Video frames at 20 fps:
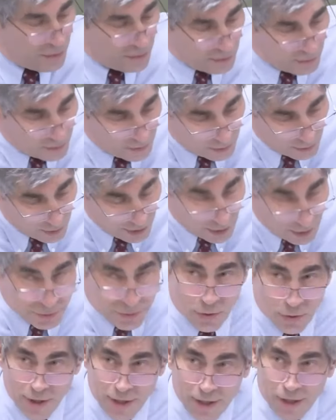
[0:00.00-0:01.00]
Well, that was
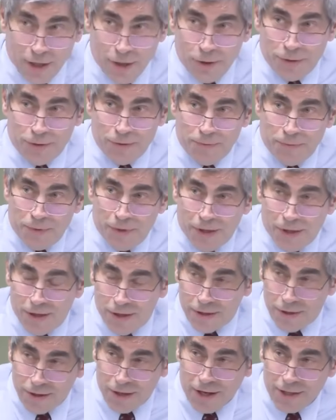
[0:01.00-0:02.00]
quite a load.
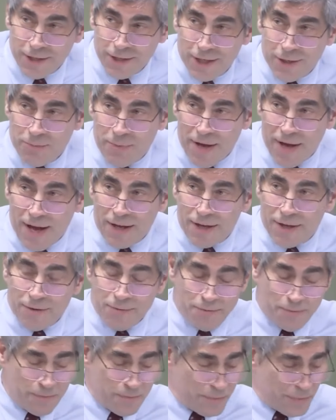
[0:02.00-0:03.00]
A lot to unpack.
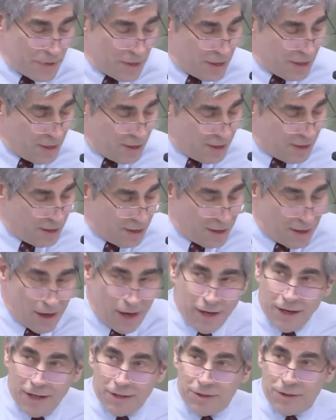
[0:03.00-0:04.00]
I'd
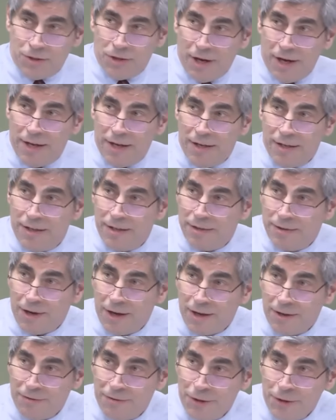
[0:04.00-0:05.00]
like to try on
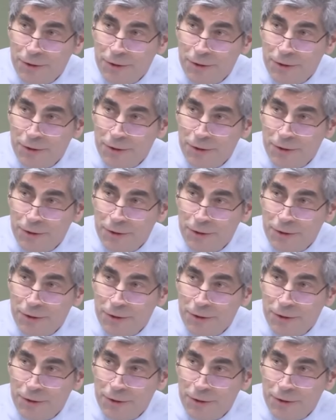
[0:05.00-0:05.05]
a few.